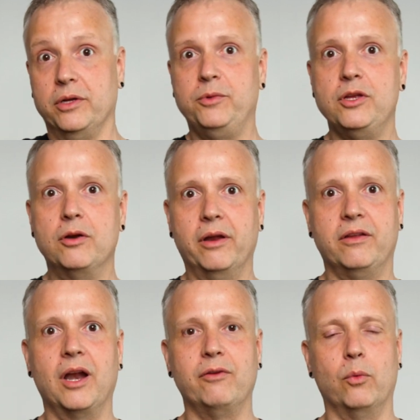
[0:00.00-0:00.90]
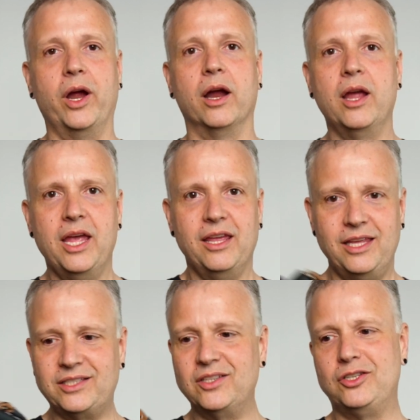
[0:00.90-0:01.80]
You're not even aware.
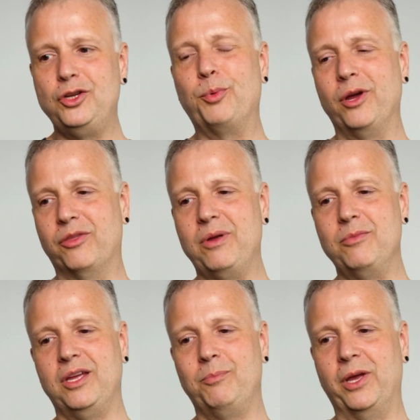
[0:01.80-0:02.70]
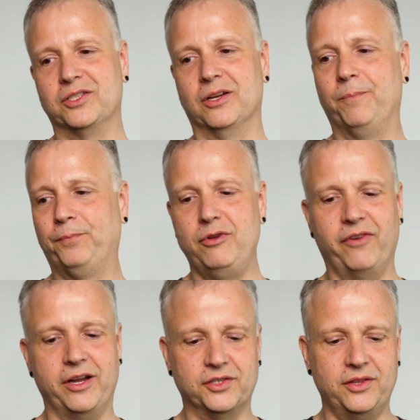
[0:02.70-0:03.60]
This is a 2.3 million pixel
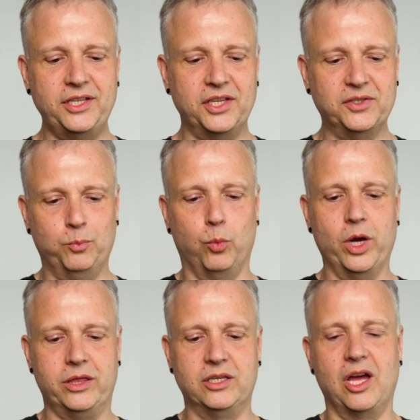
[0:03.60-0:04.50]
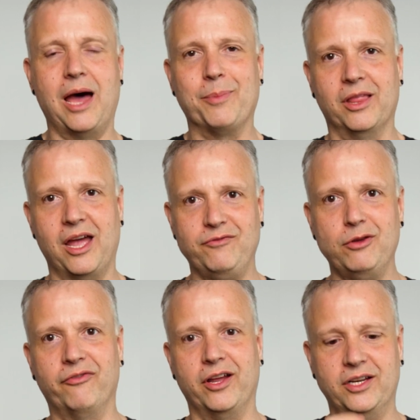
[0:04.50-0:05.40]
viewfinder. So this is what the top of the line
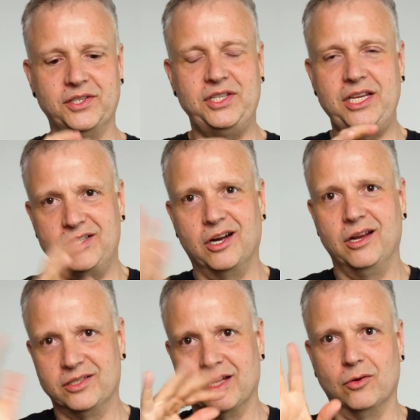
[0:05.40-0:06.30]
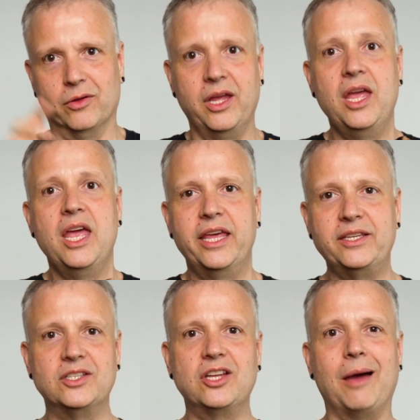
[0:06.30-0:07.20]
viewfinder, this is a T-Star, it's got the whole thing.
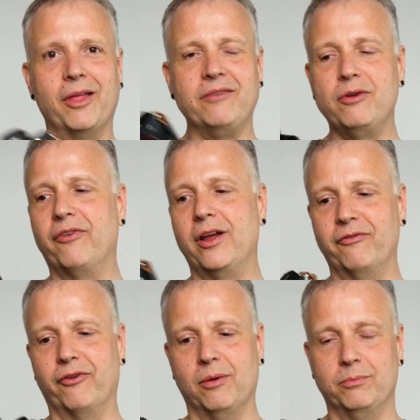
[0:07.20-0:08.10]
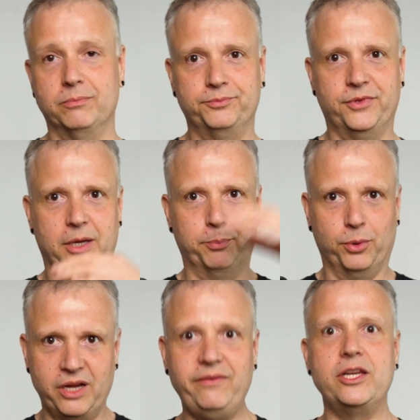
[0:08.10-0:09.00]
This is the top of the line viewfinder from the
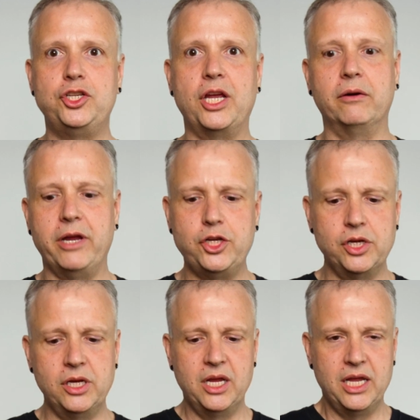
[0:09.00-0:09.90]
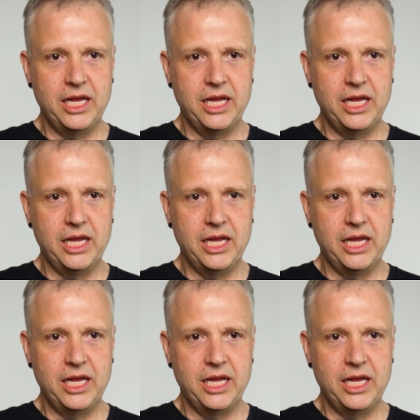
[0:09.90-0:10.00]
previous generation.